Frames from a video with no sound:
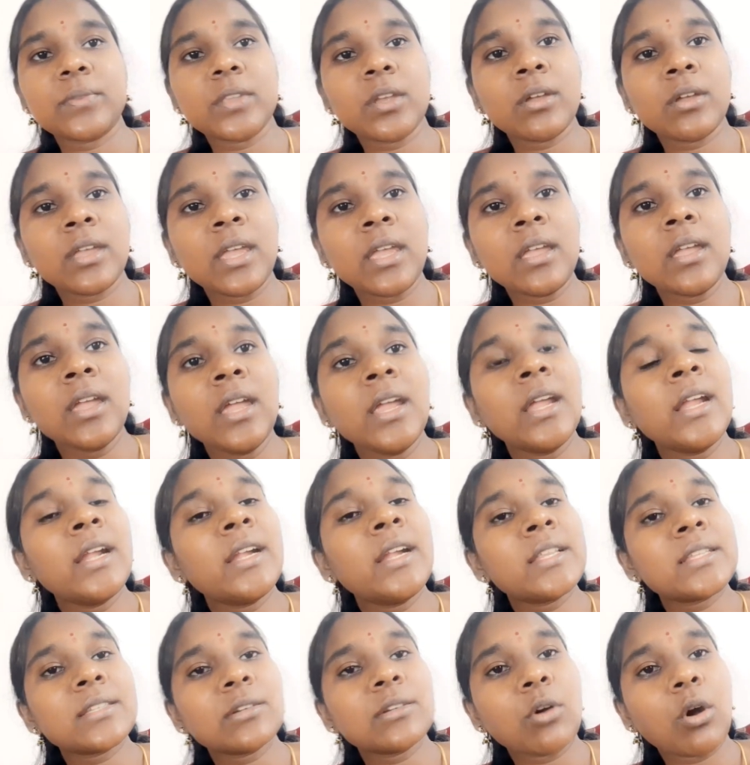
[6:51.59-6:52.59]
Okay,
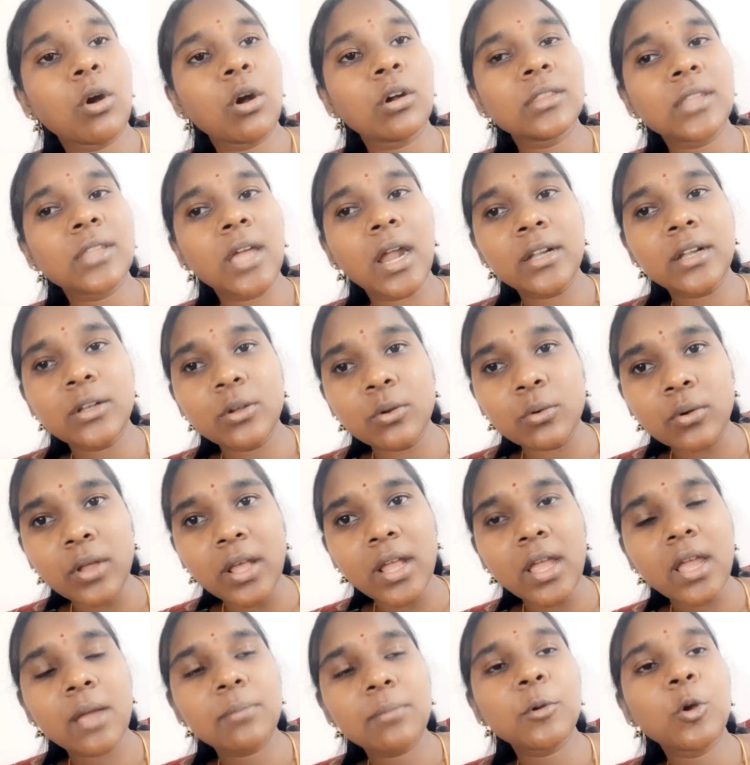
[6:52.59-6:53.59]
it is not that
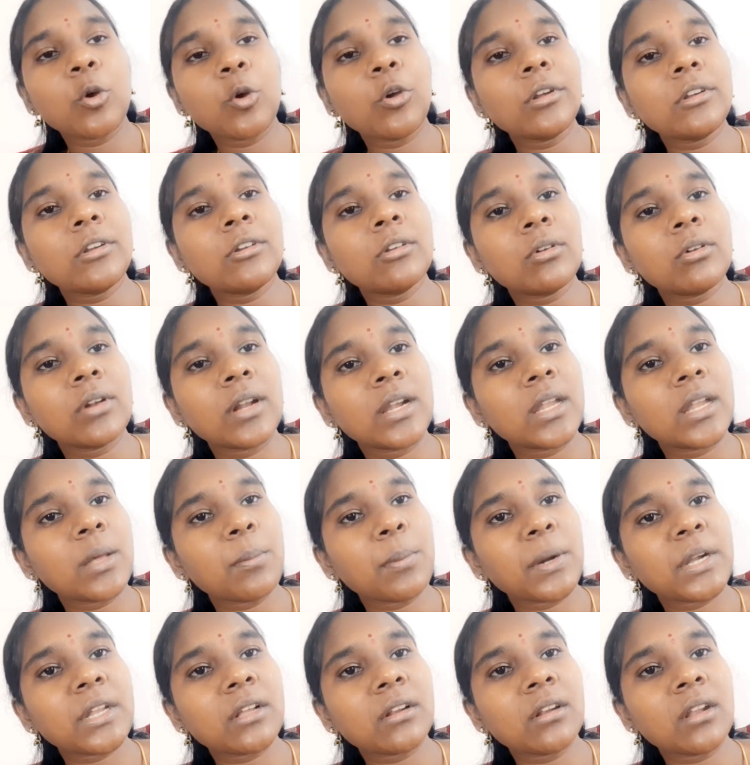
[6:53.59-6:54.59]
today I am going to read a
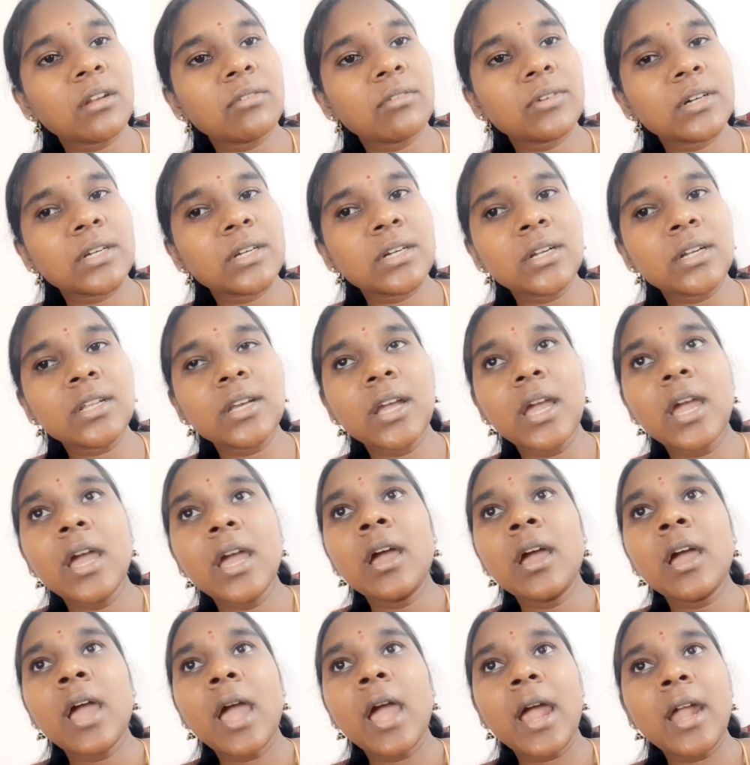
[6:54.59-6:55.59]
particular word
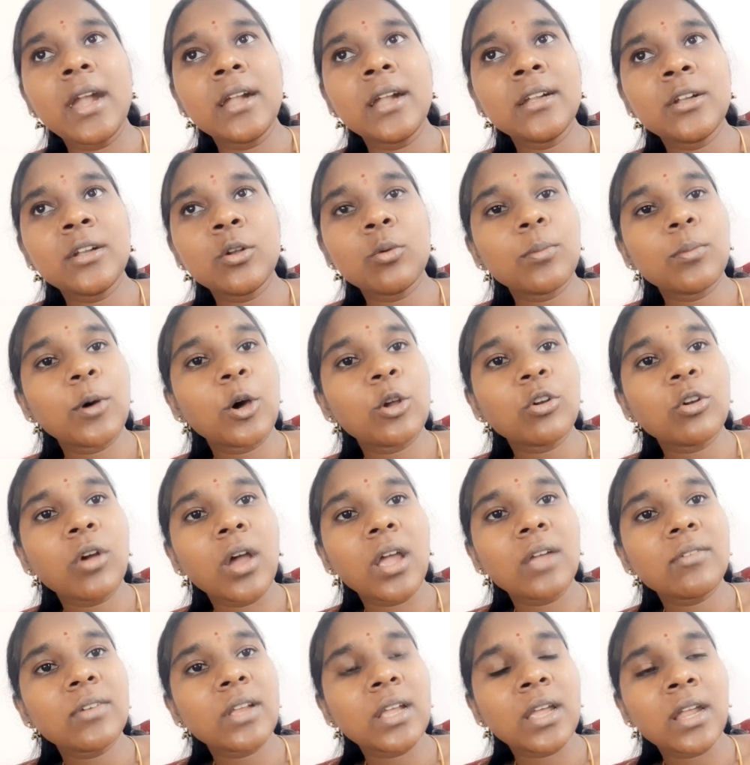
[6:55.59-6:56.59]
and tomorrow
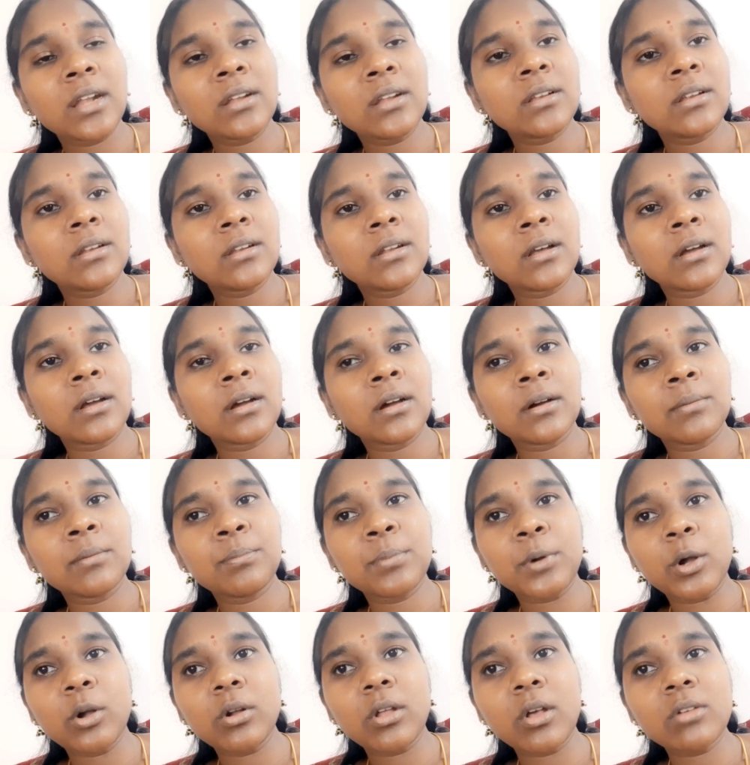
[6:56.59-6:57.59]
I can
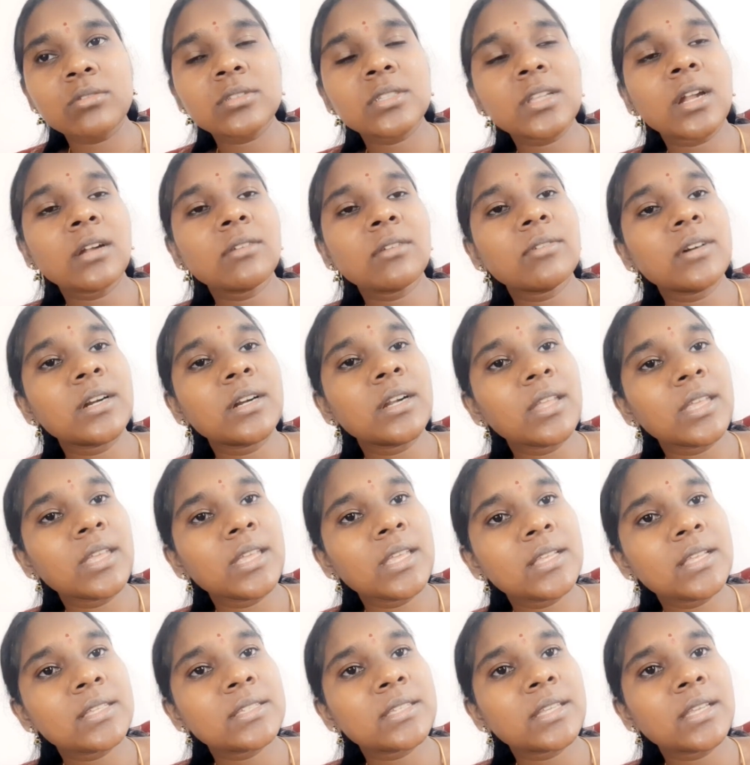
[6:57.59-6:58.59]
pronounce that word
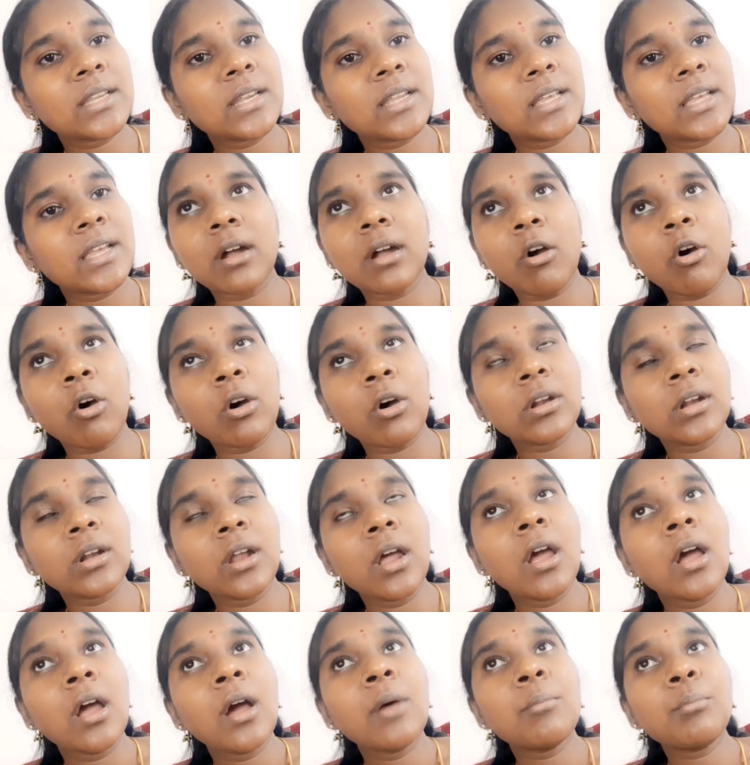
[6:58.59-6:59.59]
easily or
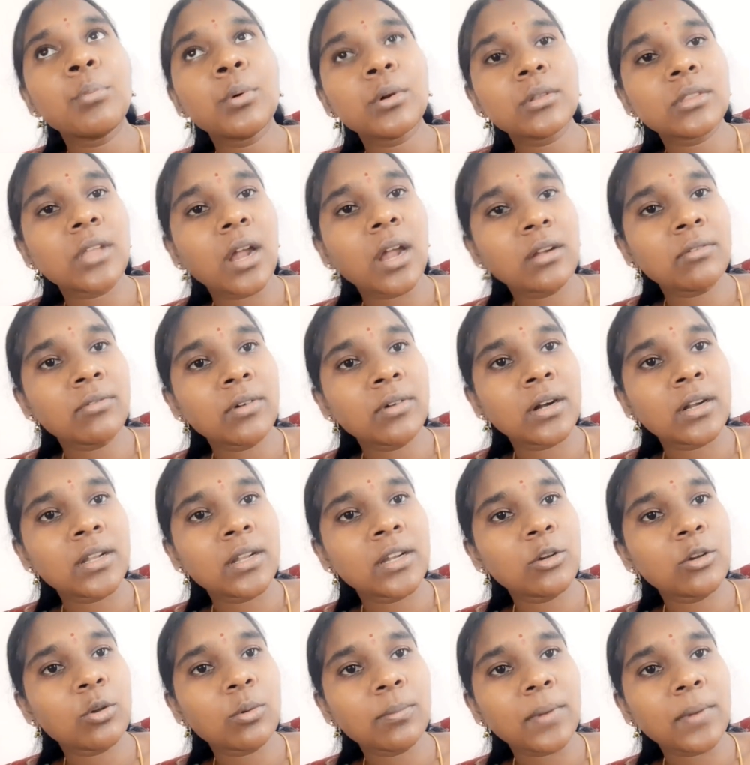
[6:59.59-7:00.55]
put that word into